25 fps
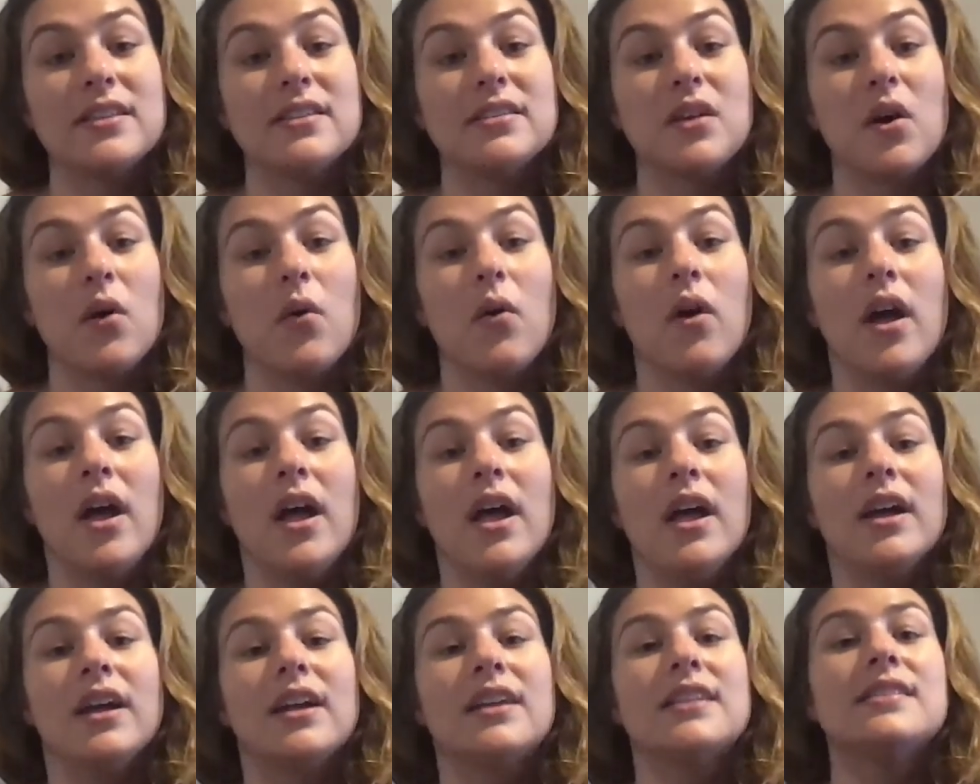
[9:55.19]
So
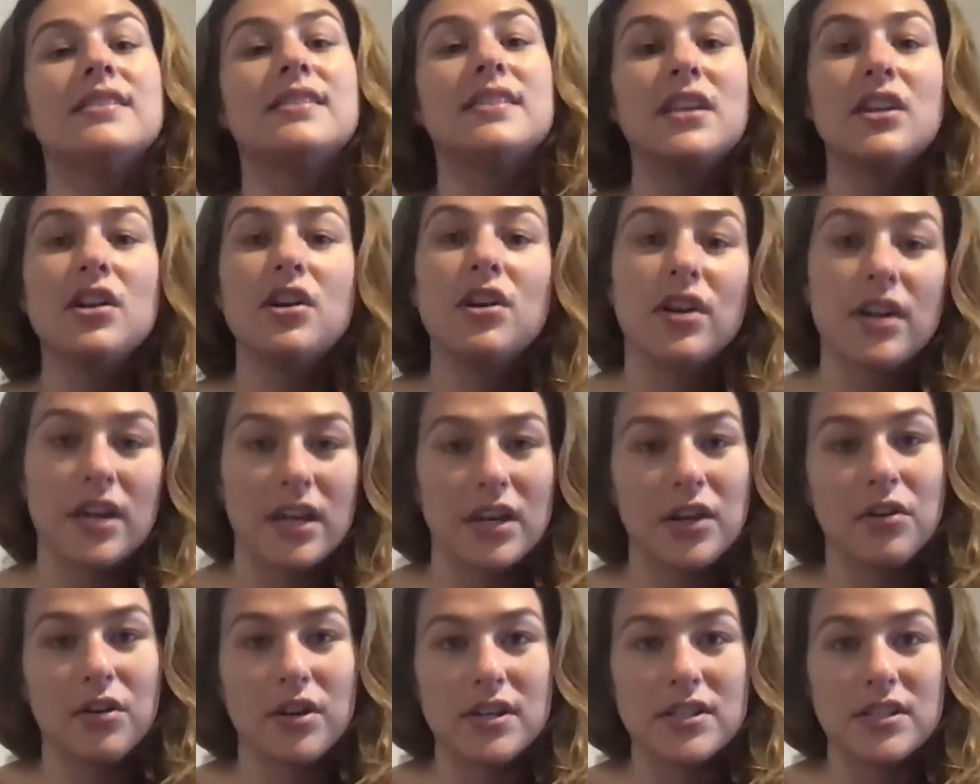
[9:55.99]
consider
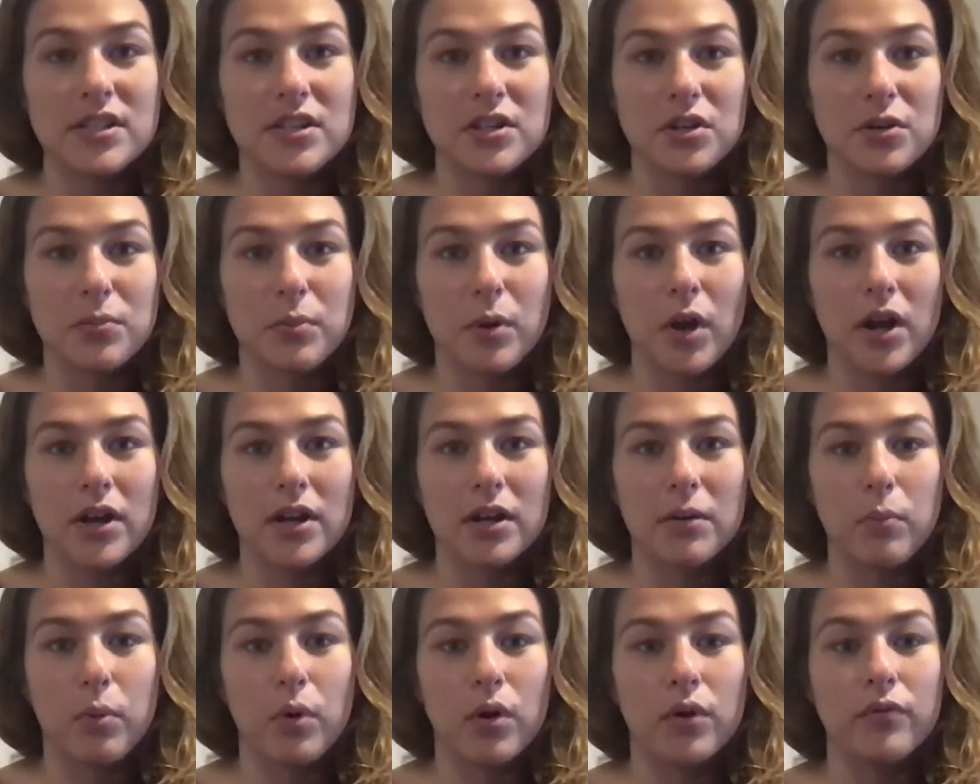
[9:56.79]
increasing your
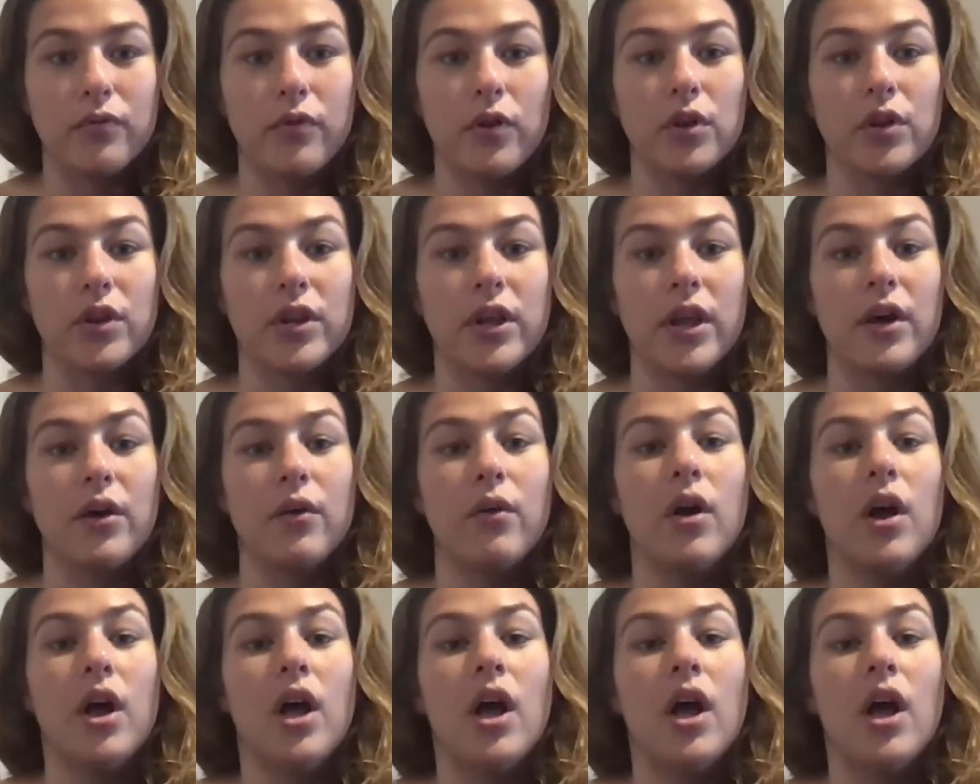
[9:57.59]
product portfolio.